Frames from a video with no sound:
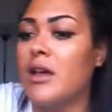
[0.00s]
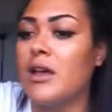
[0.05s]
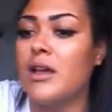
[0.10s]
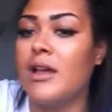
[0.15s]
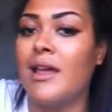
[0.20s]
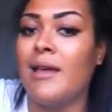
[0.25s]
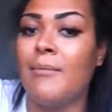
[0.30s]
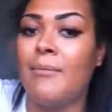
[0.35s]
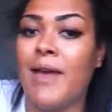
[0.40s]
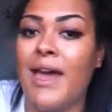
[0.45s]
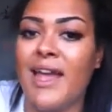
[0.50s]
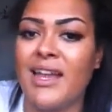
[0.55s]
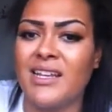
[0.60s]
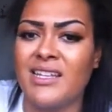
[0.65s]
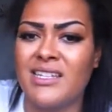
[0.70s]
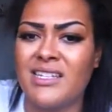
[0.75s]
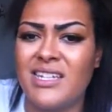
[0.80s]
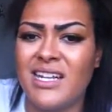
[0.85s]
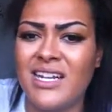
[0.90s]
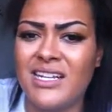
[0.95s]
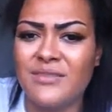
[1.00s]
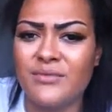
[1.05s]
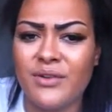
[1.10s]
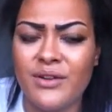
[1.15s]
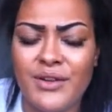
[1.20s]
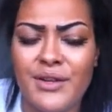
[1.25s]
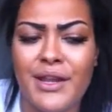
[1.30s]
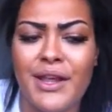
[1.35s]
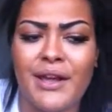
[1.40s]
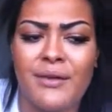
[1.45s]
and these were
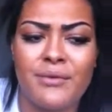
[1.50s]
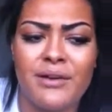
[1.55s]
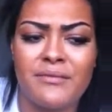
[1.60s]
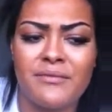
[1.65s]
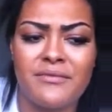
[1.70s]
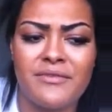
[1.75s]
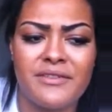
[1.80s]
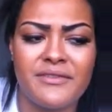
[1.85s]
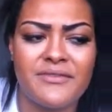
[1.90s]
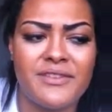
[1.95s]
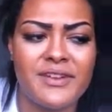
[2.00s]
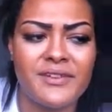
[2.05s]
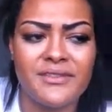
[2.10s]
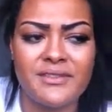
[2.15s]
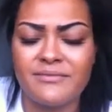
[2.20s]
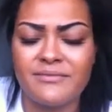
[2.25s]
only like £1.50 or